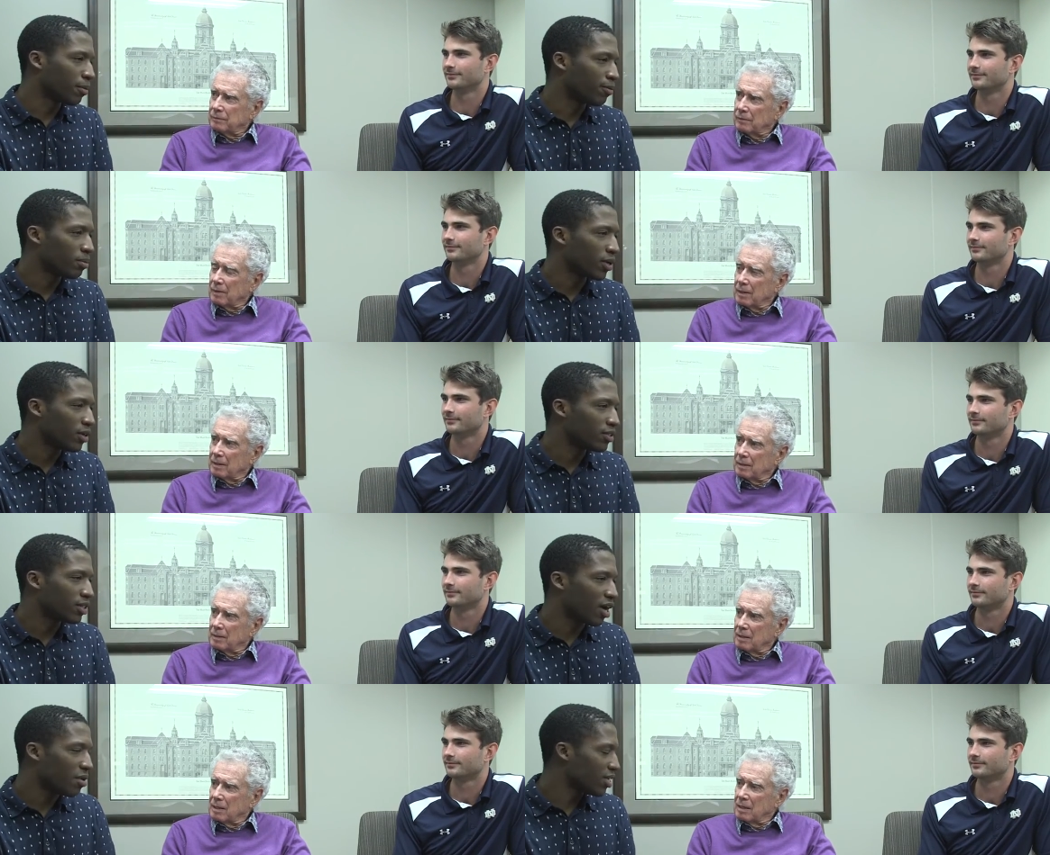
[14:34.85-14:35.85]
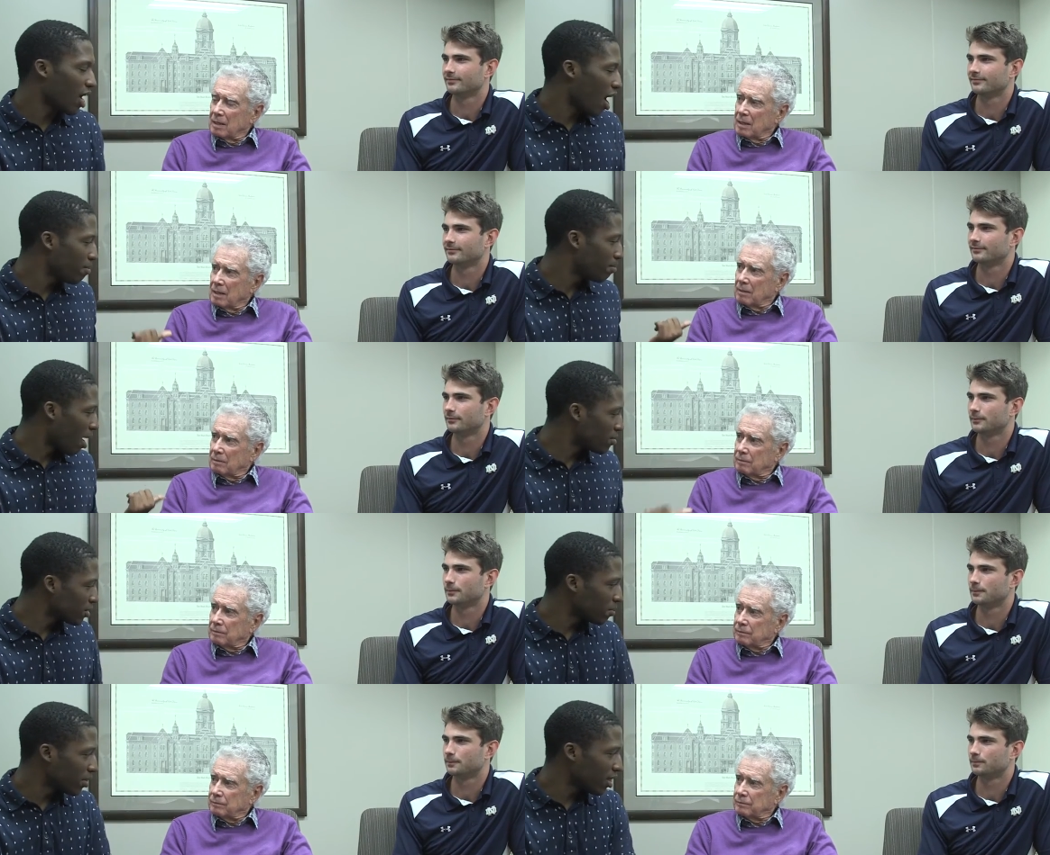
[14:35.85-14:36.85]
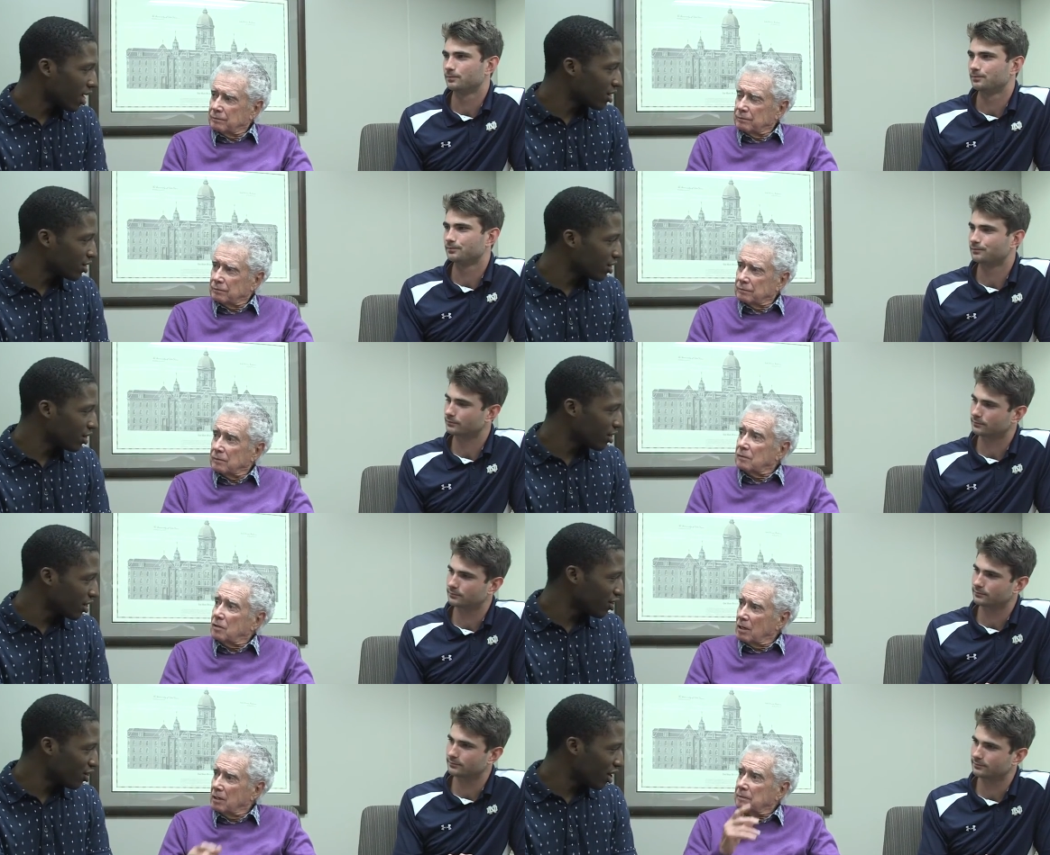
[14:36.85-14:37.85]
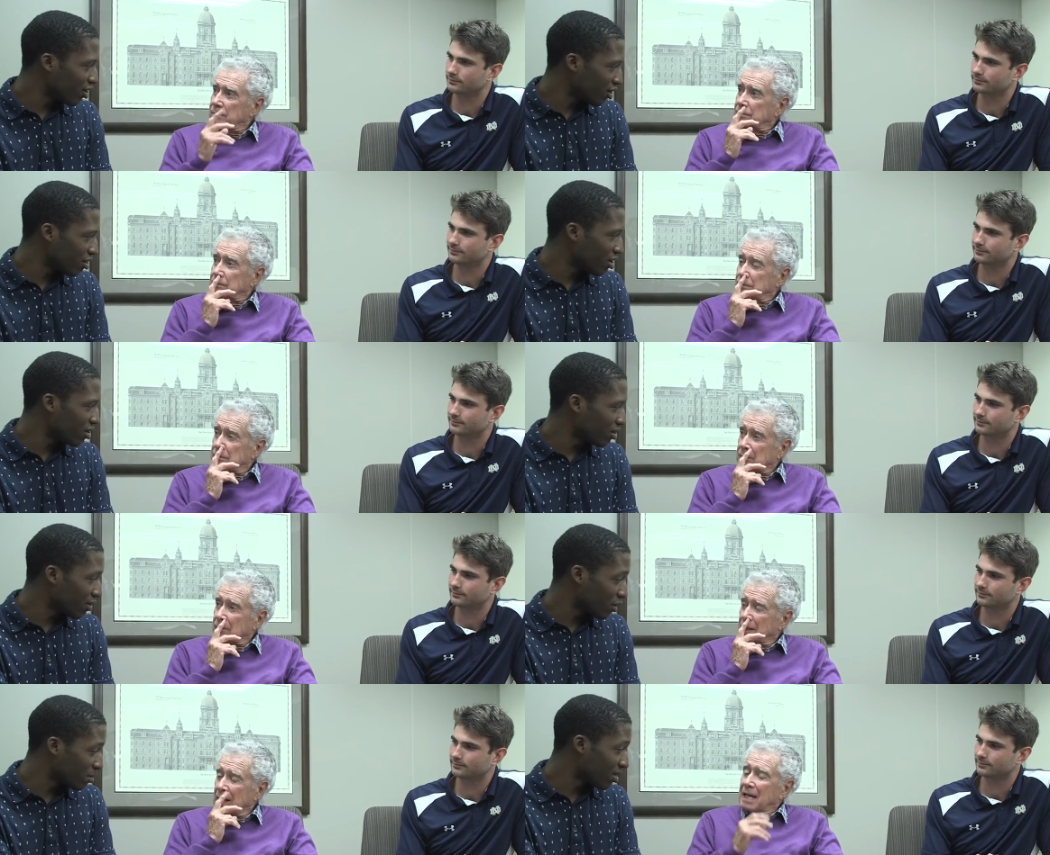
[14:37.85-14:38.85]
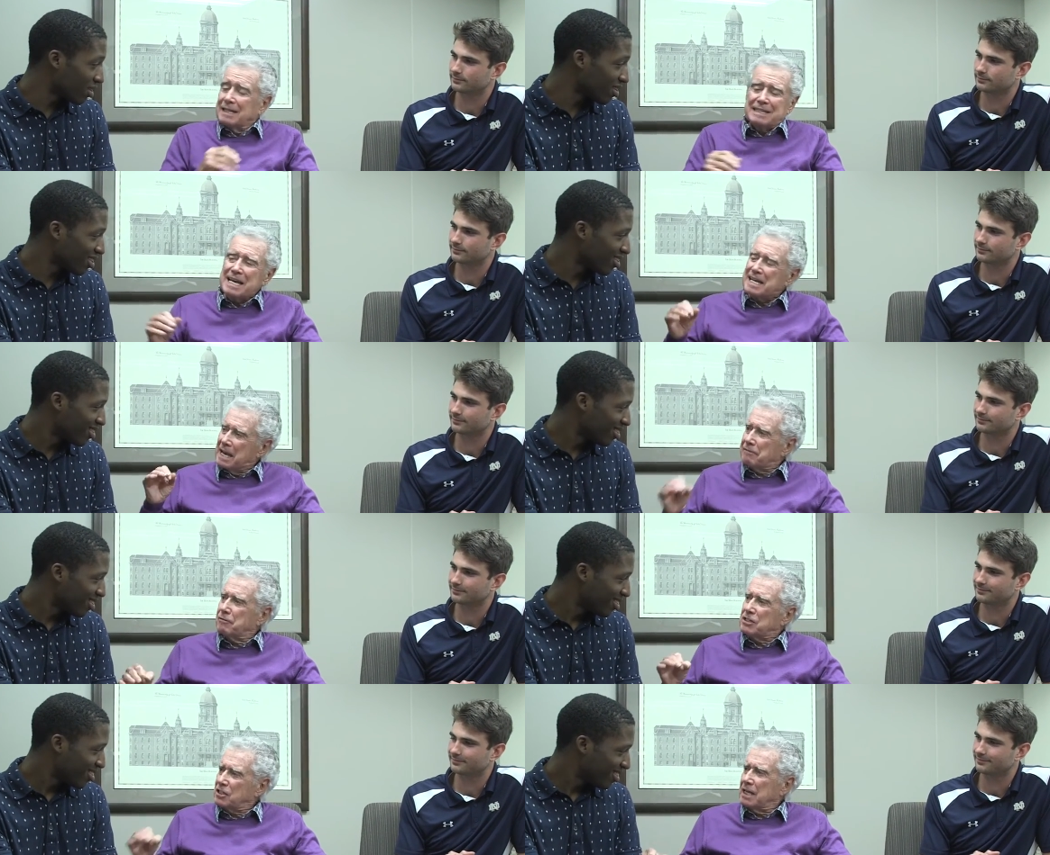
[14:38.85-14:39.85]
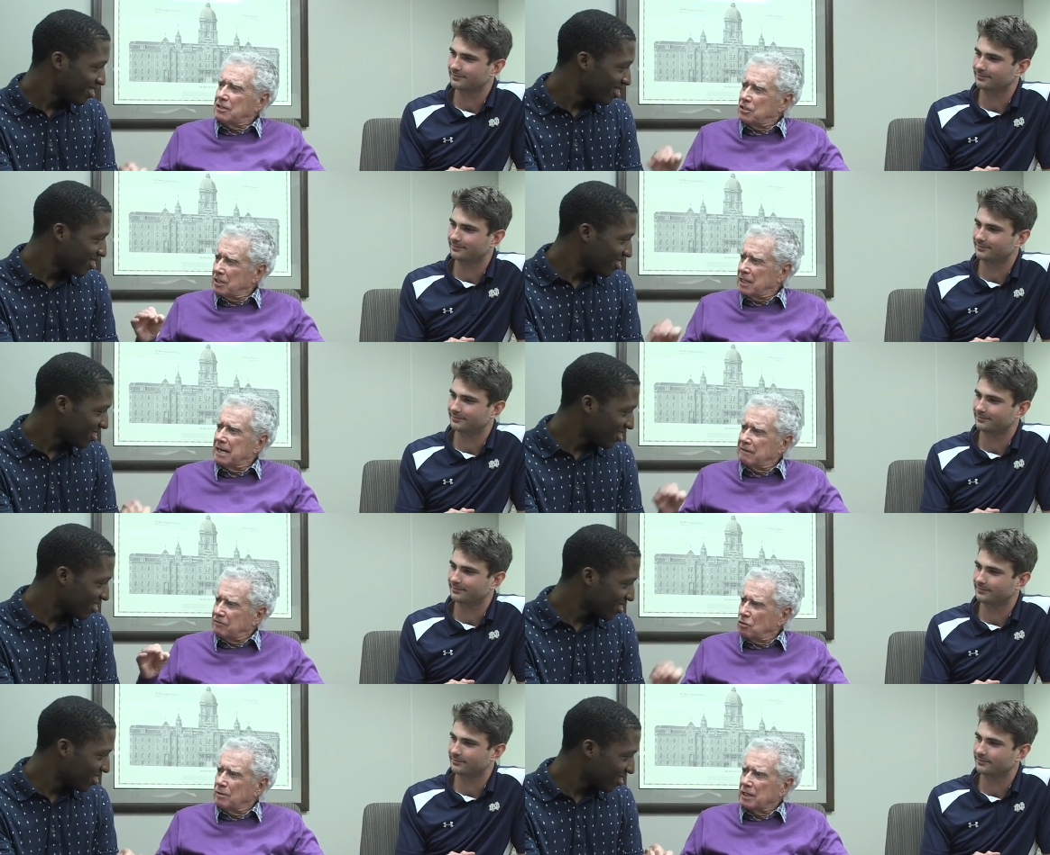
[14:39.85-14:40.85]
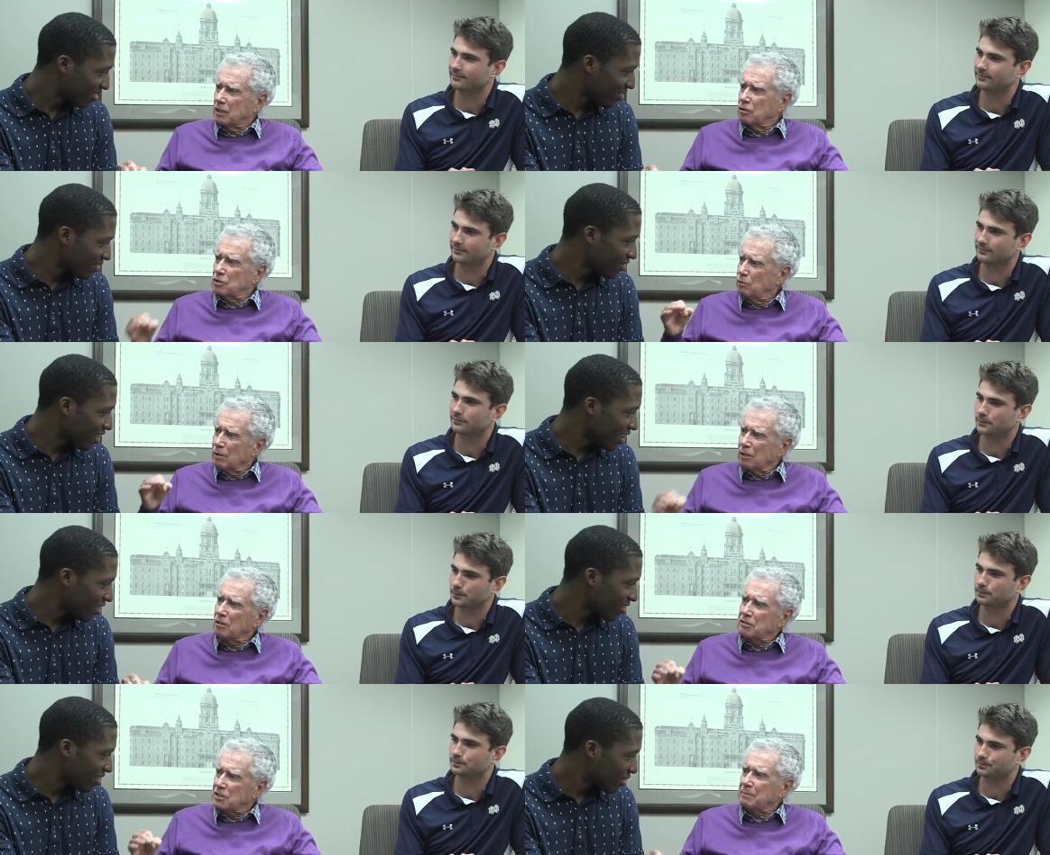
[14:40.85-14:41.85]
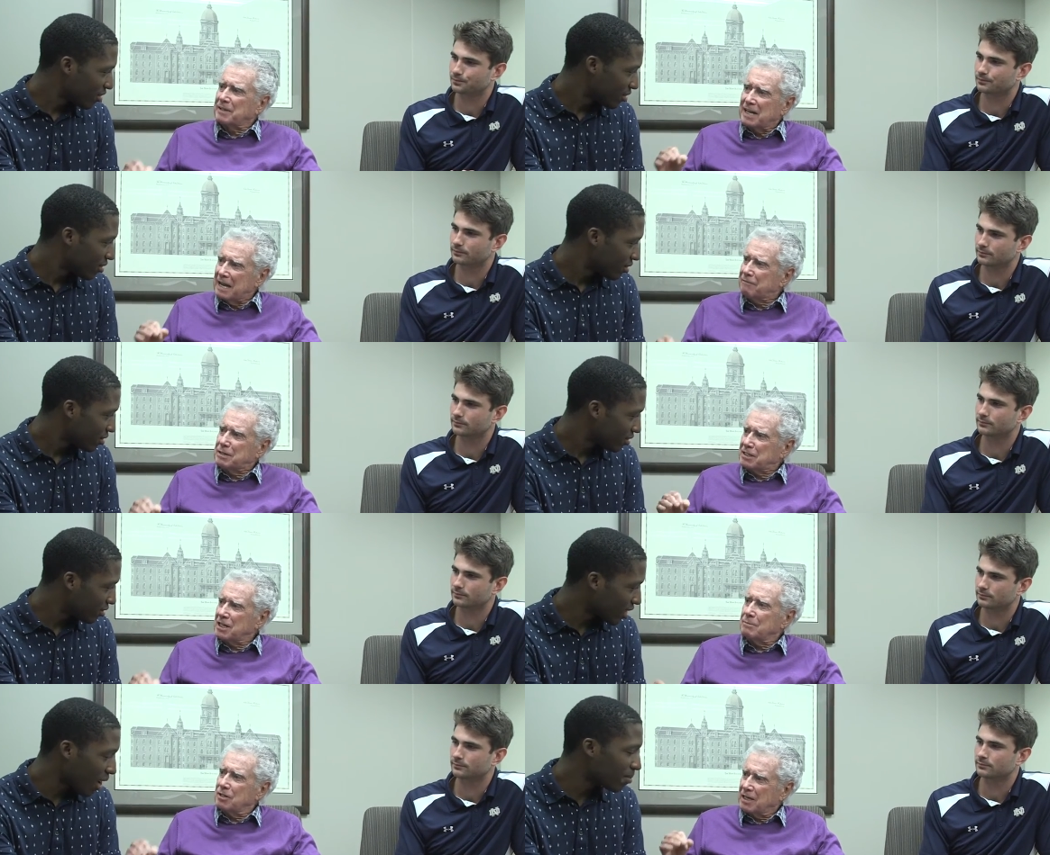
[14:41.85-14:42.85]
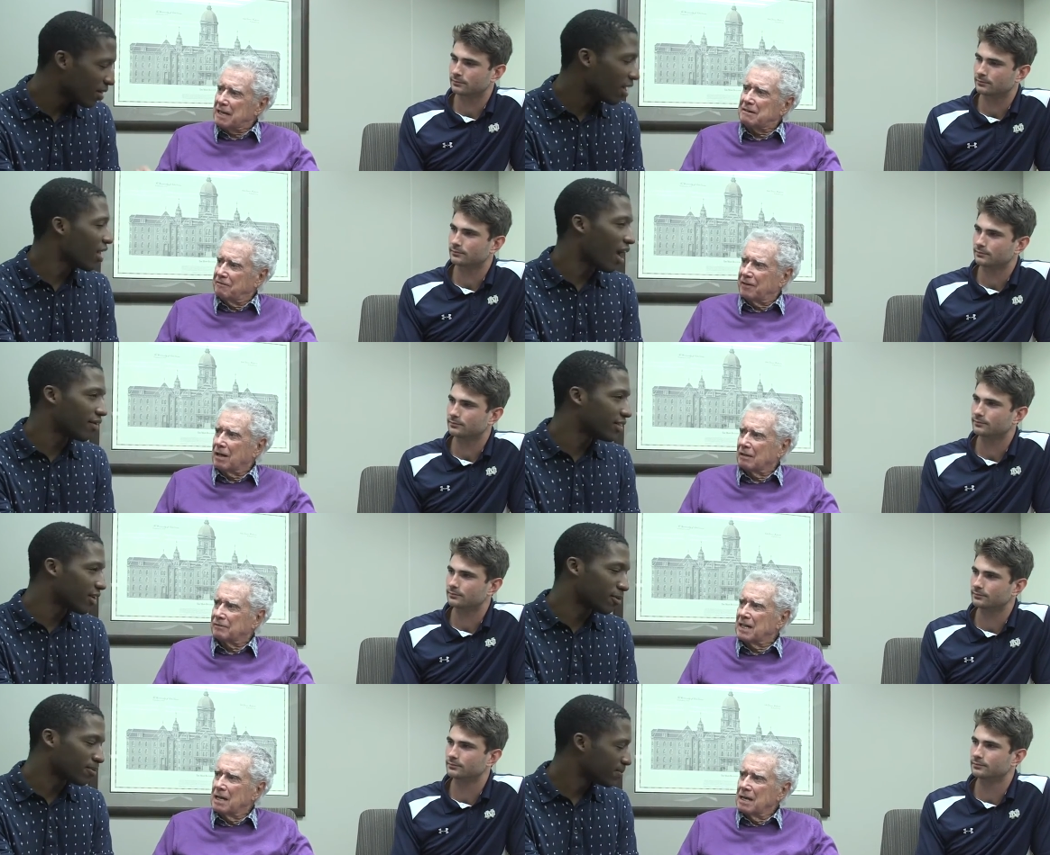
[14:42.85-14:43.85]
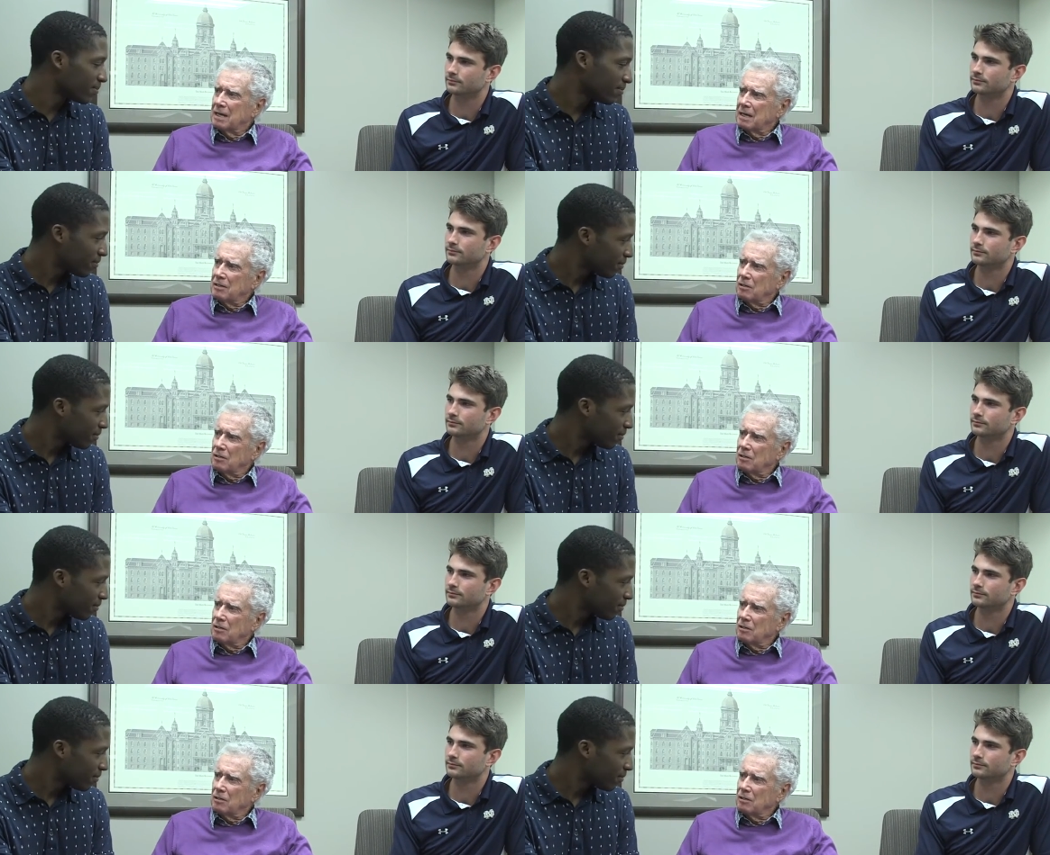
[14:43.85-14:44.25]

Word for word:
Speaker 1: Performing Arts Center. I was at, I, I was in a play last year in, in your in your theater in the Philbin Theater. Take
Speaker 2: every chance you can of doing it because you will yeah. learn something every time, time you get yeah, involved. Every time. Mm-hmm.